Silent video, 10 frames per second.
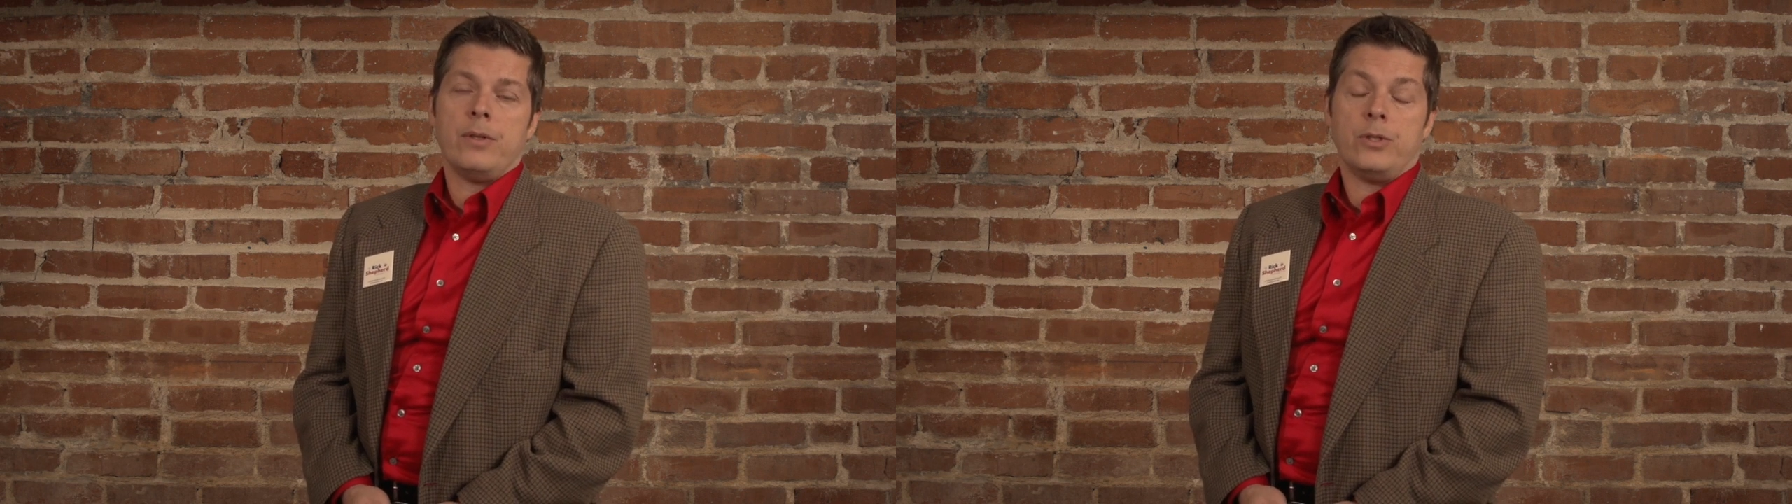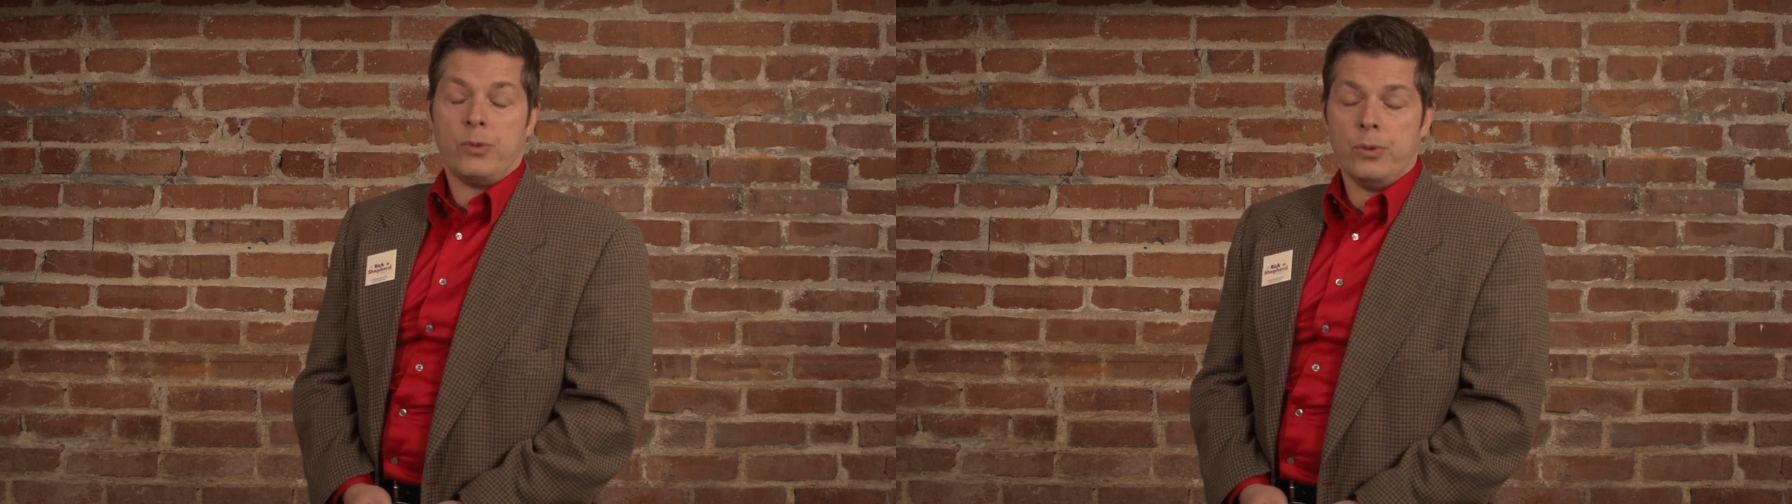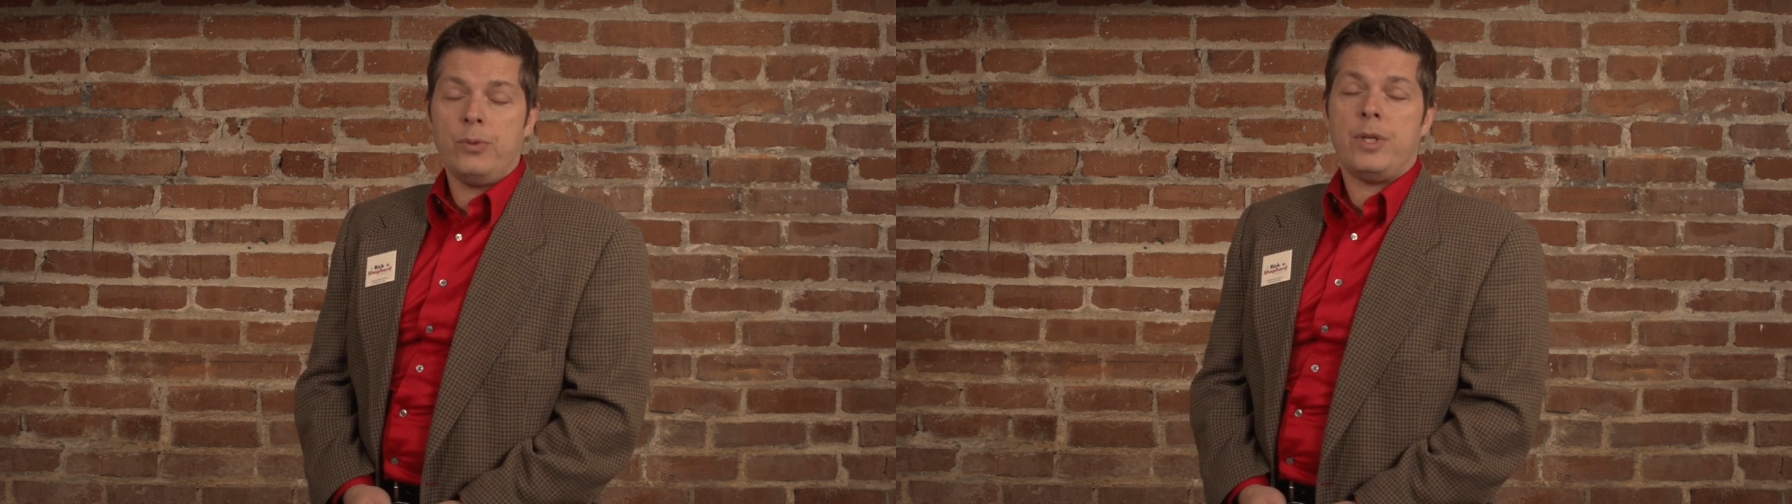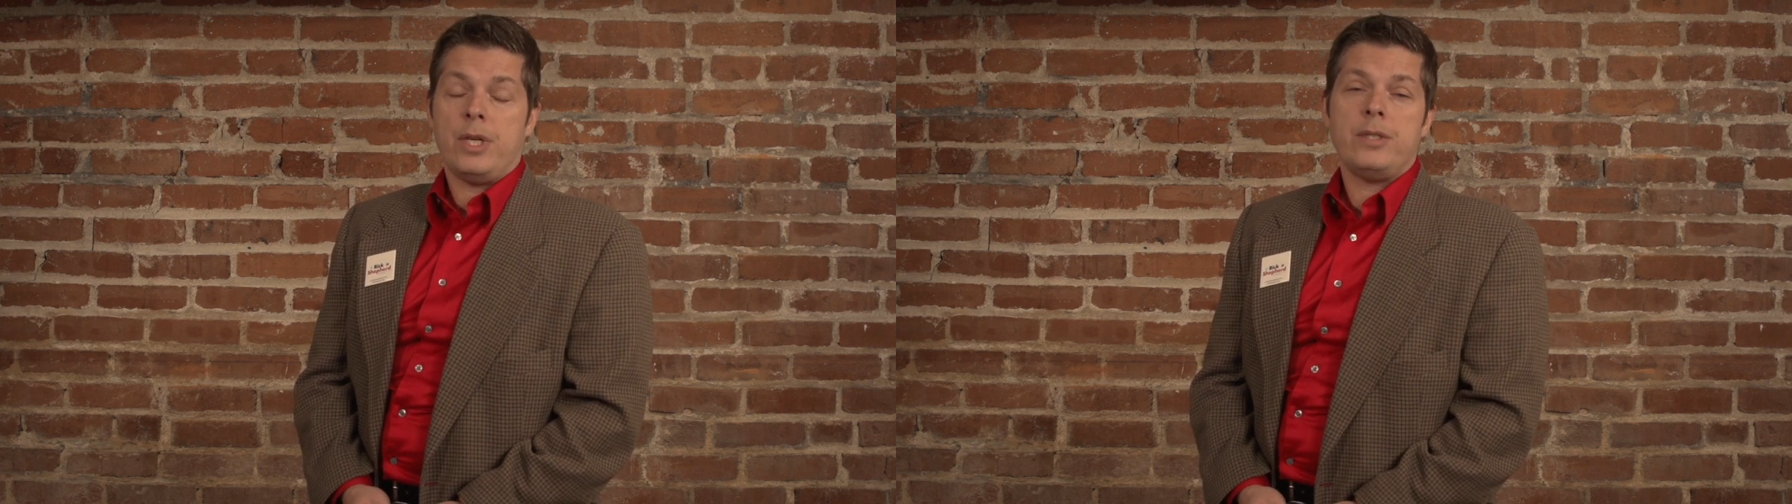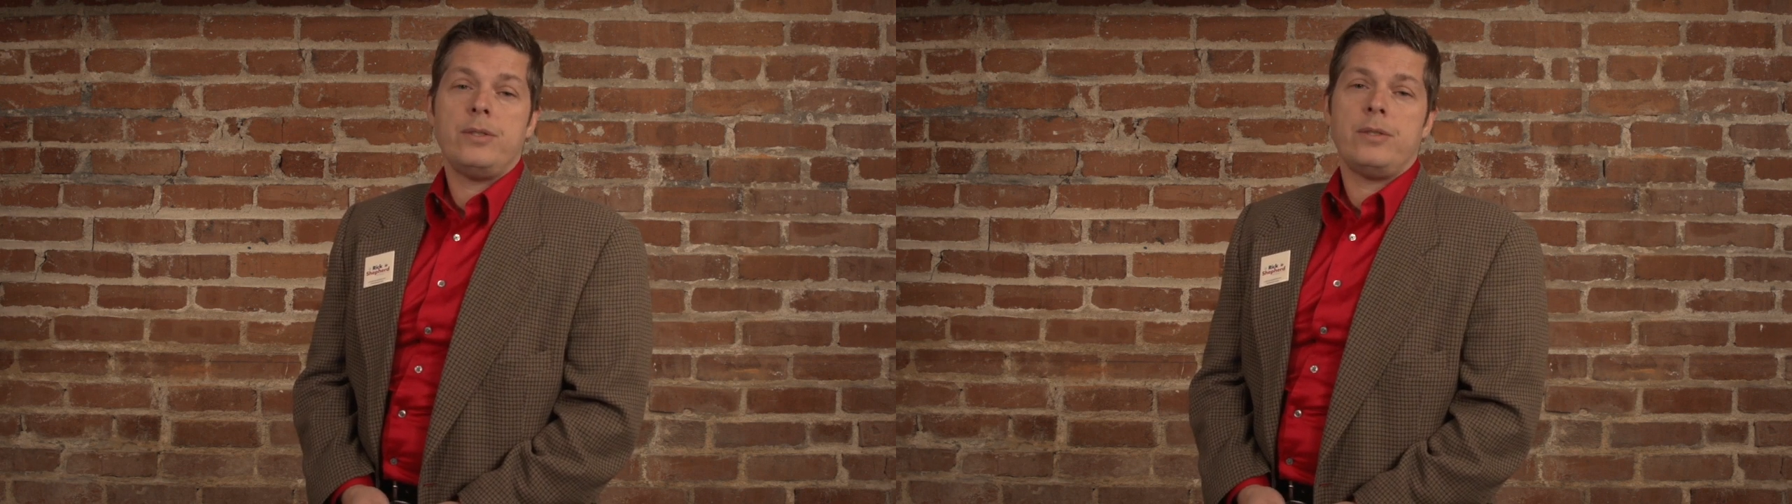The truth
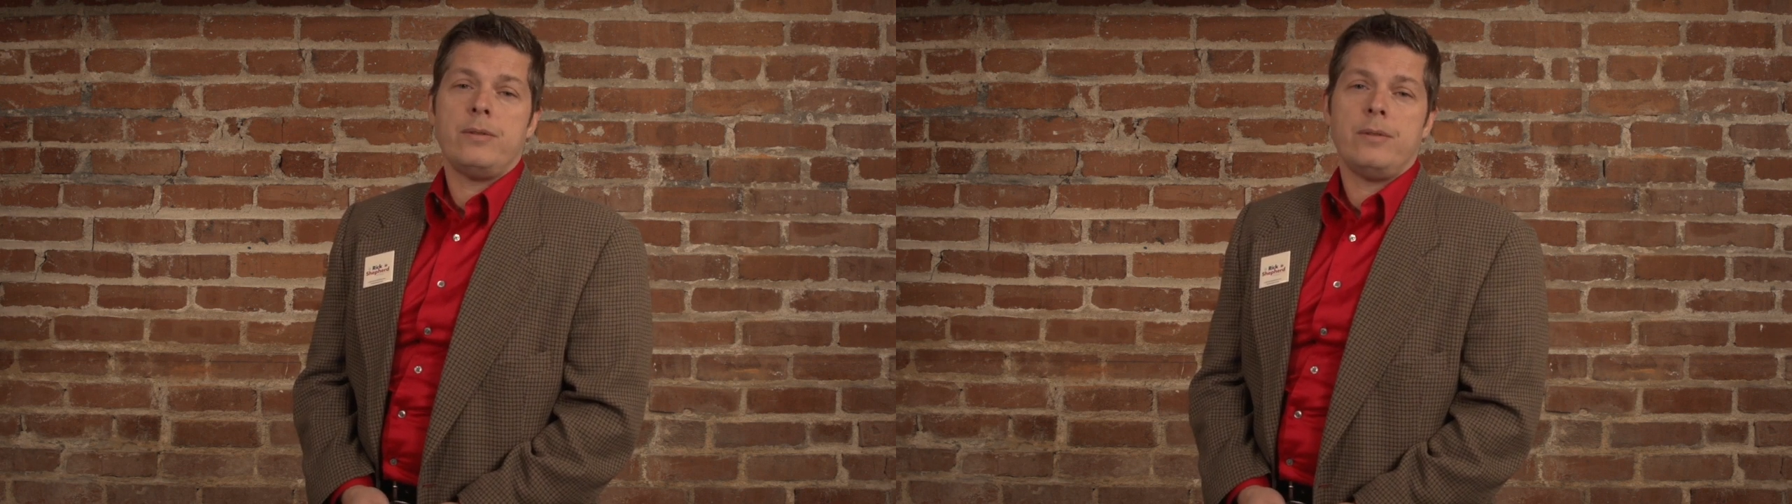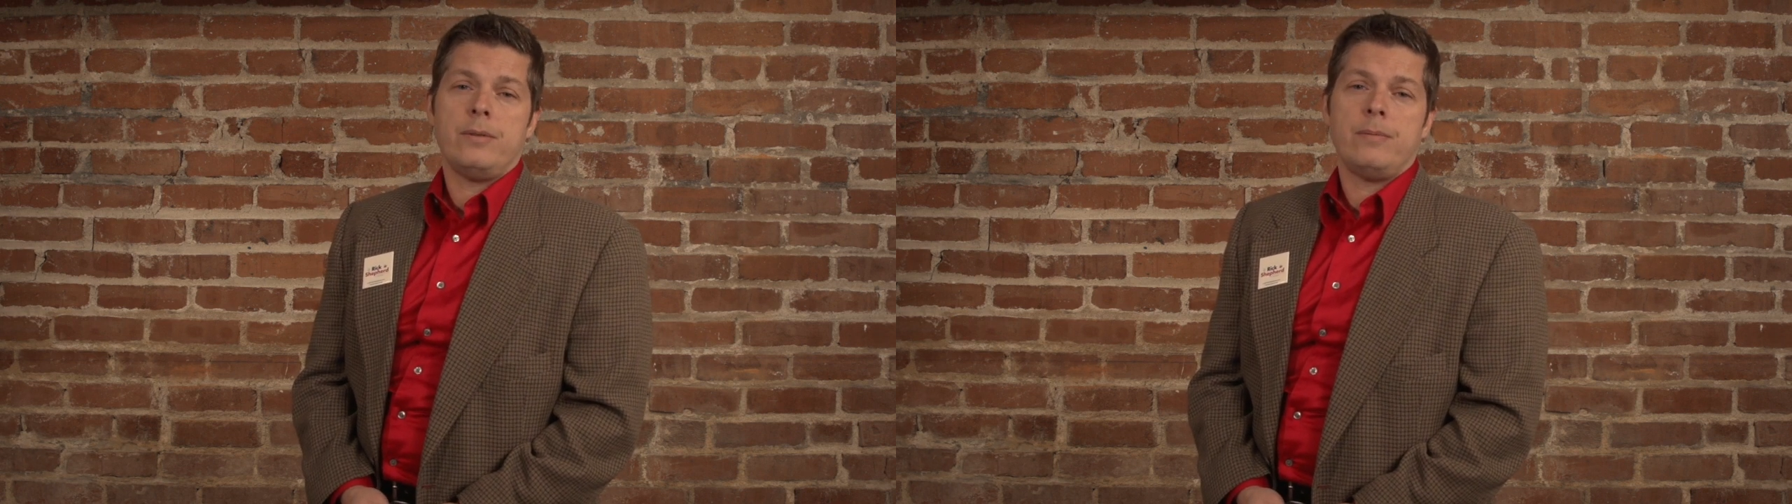is,